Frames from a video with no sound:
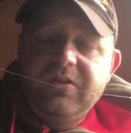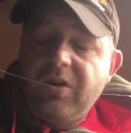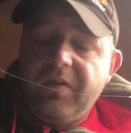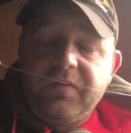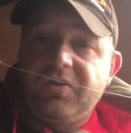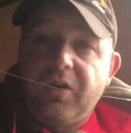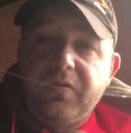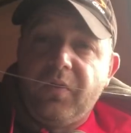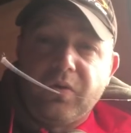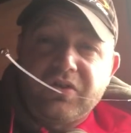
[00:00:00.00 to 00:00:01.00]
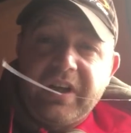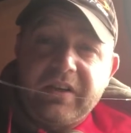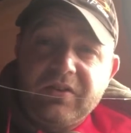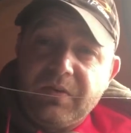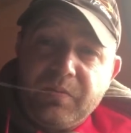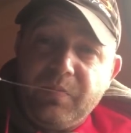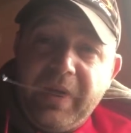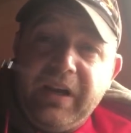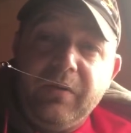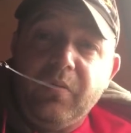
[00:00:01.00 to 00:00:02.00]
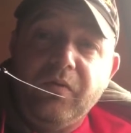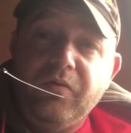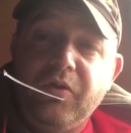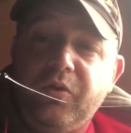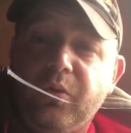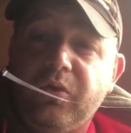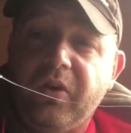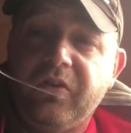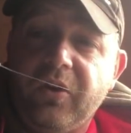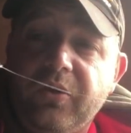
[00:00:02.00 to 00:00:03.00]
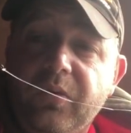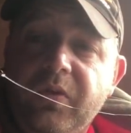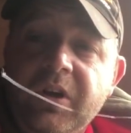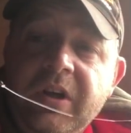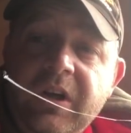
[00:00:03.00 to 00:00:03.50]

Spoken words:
So I have size 4 or 6. It's mainly the two sizes I use.